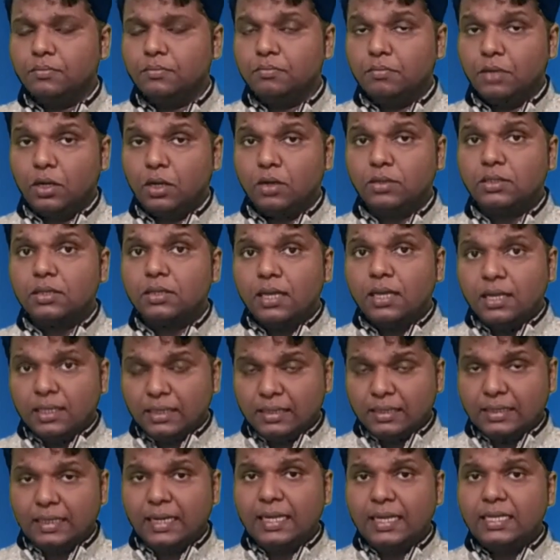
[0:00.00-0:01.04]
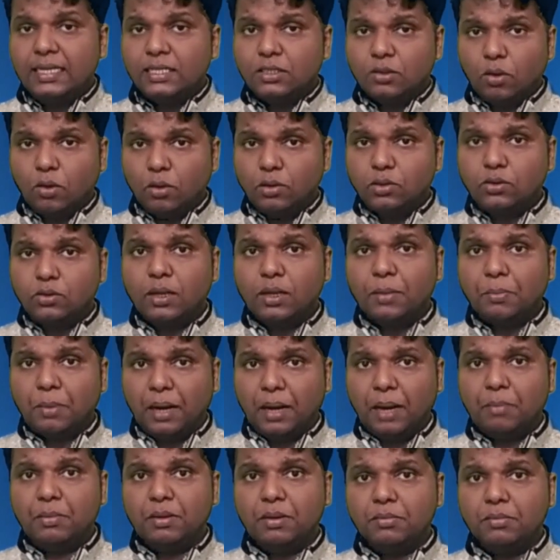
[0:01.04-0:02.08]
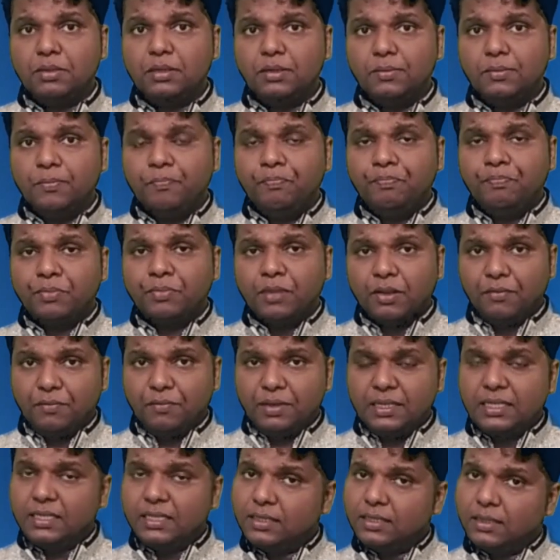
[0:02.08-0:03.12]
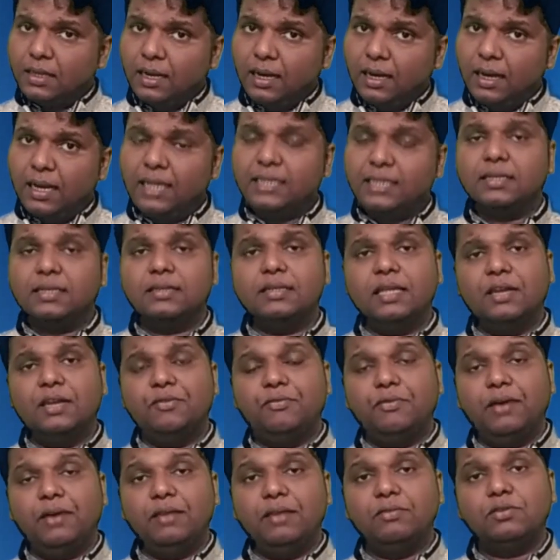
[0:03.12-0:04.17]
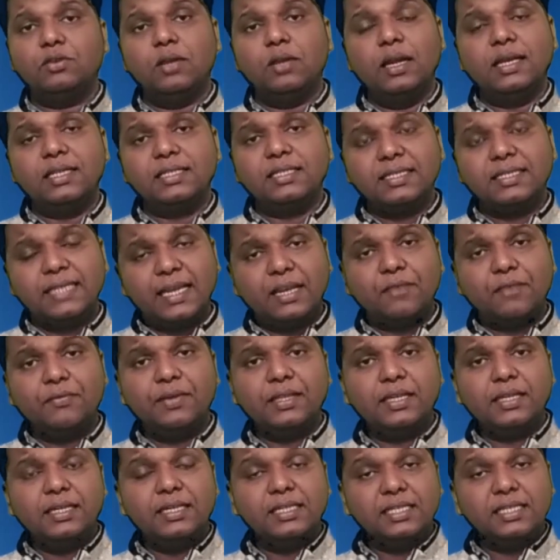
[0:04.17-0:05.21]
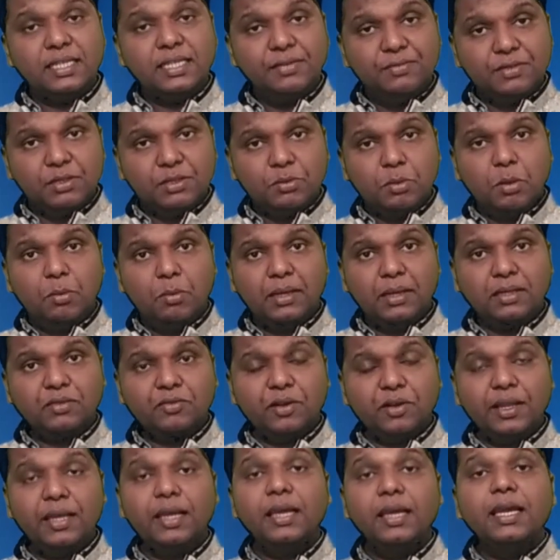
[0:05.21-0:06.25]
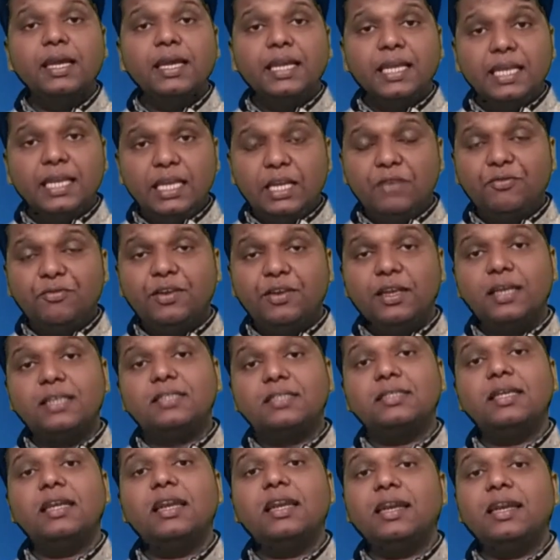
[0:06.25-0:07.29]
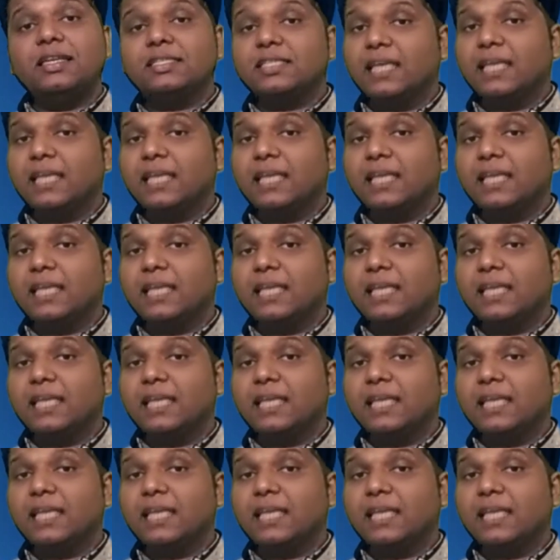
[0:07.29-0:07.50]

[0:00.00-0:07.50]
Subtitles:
because 3 is also a prime number which is lesser than 5. So let us check whether it is divisible by 3. If yes, then let us